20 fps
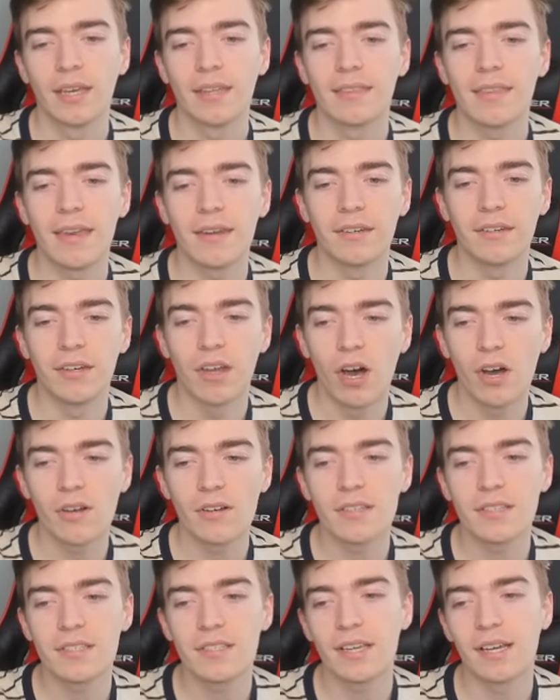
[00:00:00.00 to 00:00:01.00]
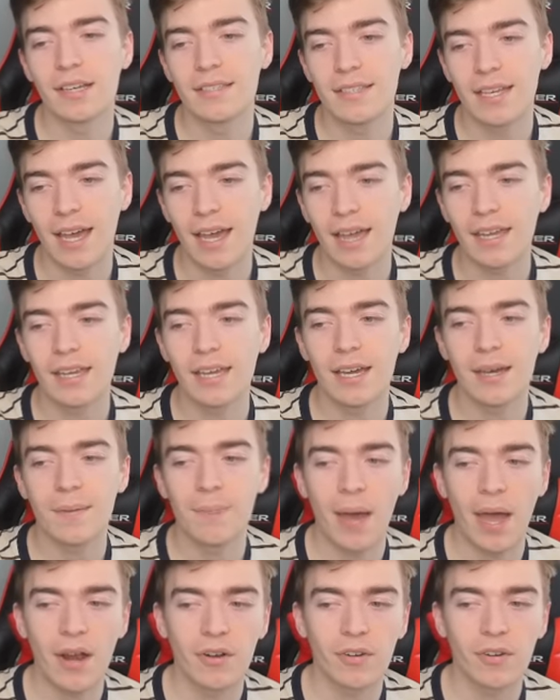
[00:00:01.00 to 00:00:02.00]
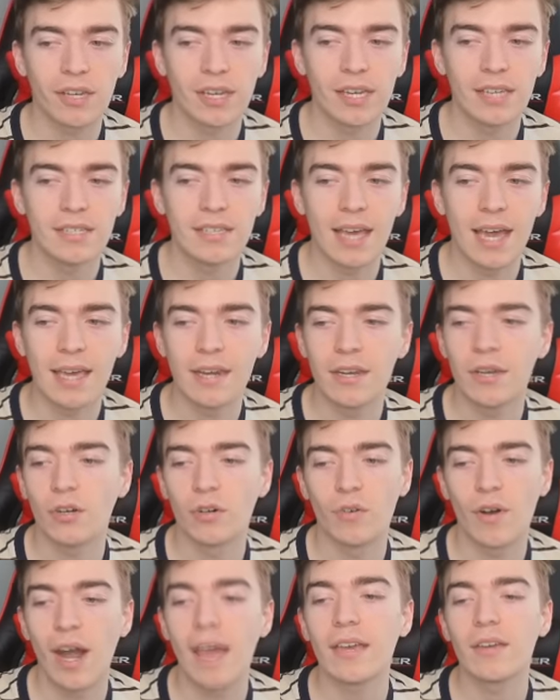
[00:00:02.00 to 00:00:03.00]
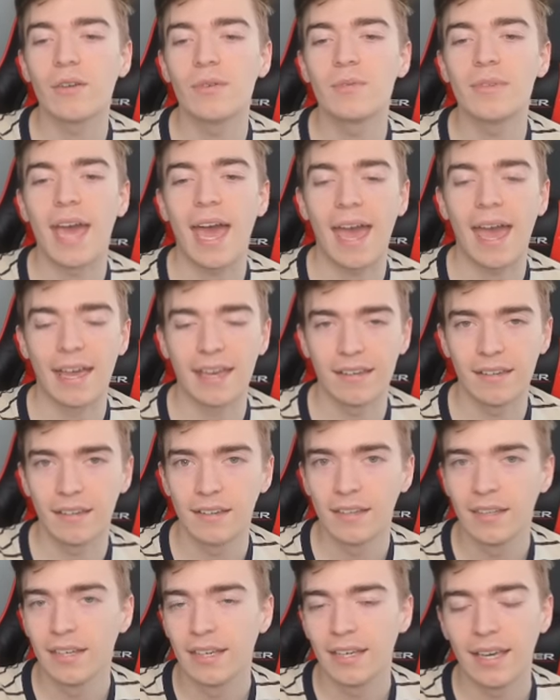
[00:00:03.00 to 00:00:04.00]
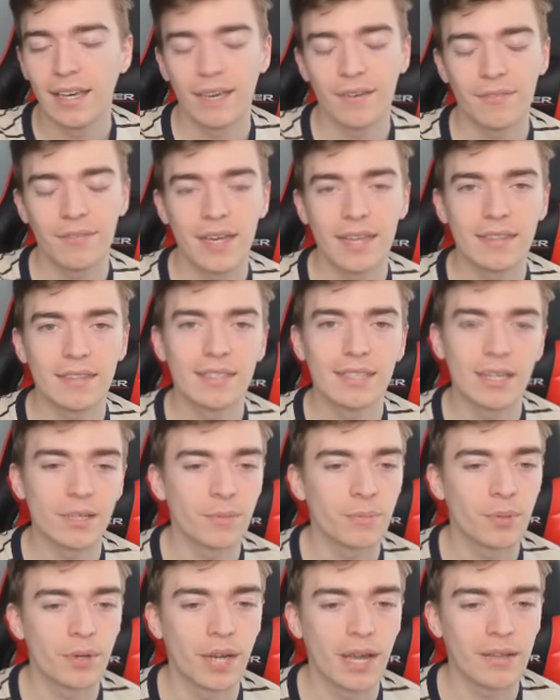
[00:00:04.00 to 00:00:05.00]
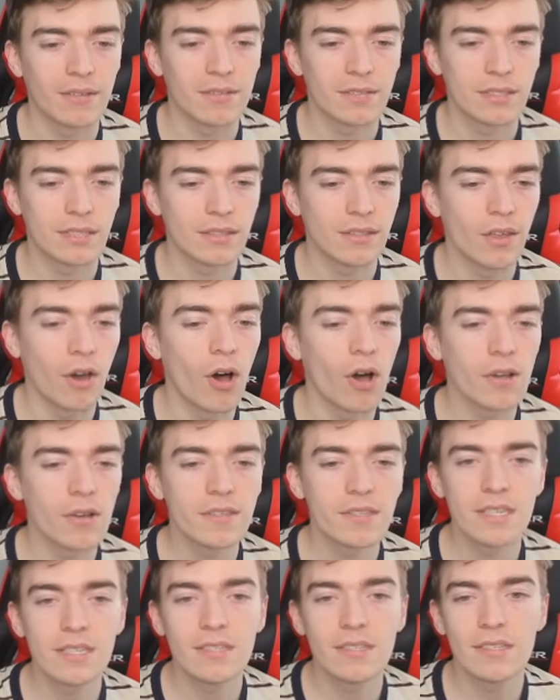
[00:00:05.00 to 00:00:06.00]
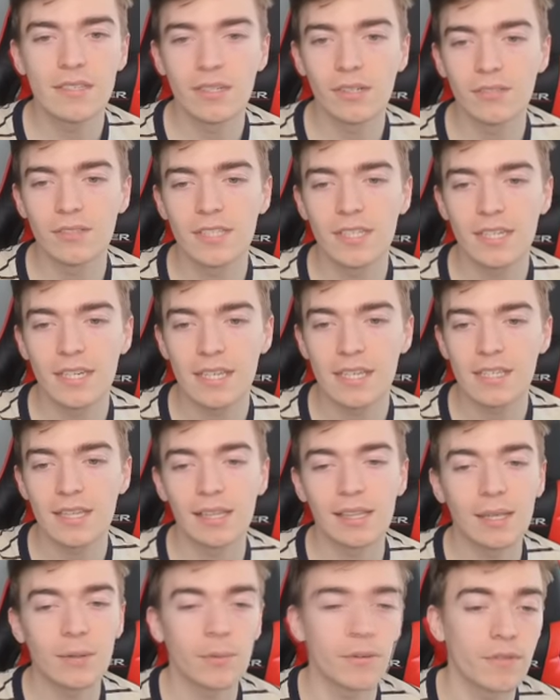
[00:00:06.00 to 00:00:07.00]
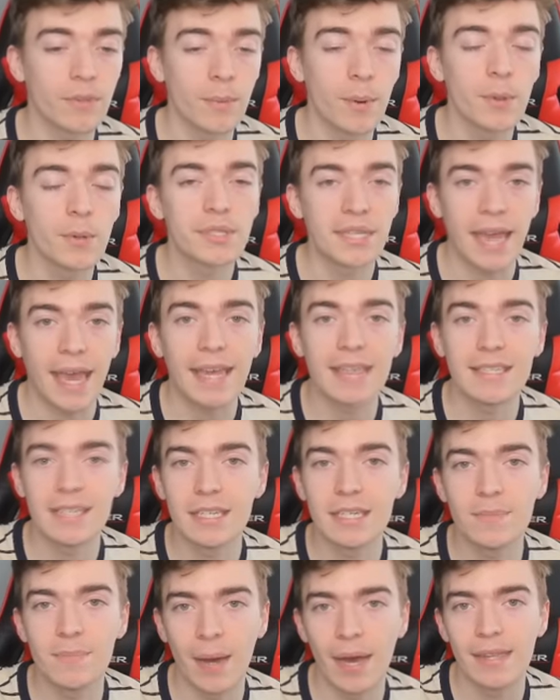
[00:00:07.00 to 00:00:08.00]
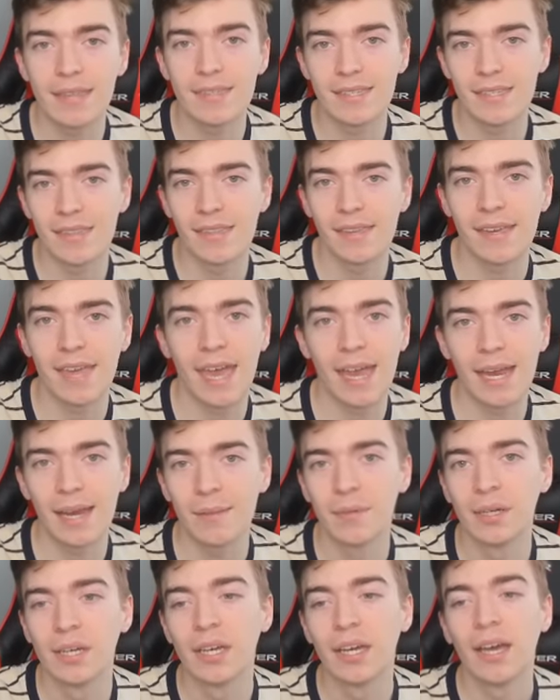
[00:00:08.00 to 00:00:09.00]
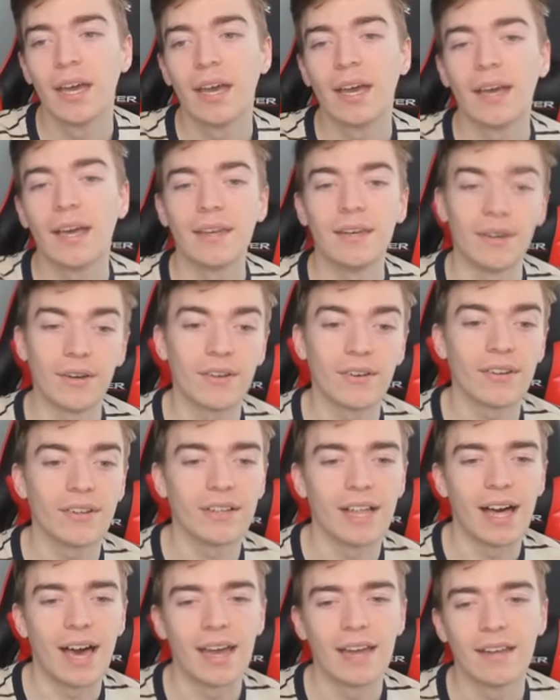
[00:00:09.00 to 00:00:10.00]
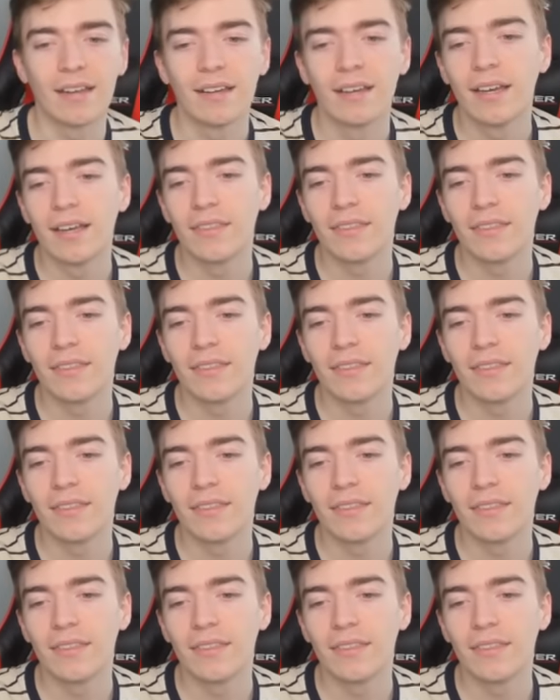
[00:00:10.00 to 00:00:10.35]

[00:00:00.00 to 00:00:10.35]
Then an ox, a tiger, parakeet, and an orangutan, if that's how you pronounce it. The ox is still statistically one of the most hated pets in the game, not gonna lie.